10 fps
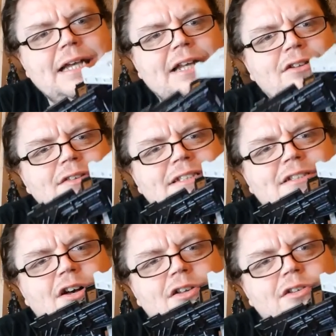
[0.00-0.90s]
and all this is
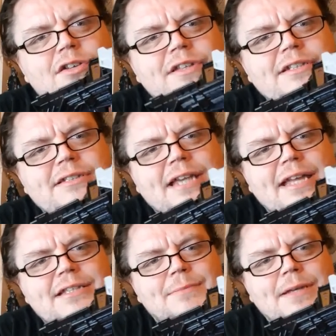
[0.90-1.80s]
hollow. This is
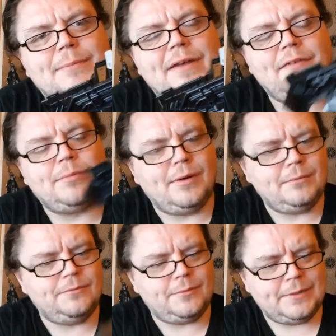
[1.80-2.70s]
getting to be a bit of a
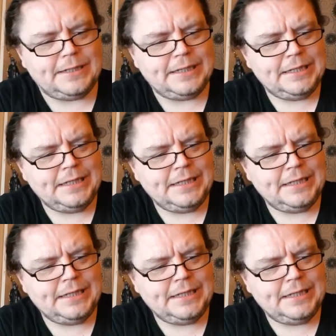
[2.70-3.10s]
problem for me.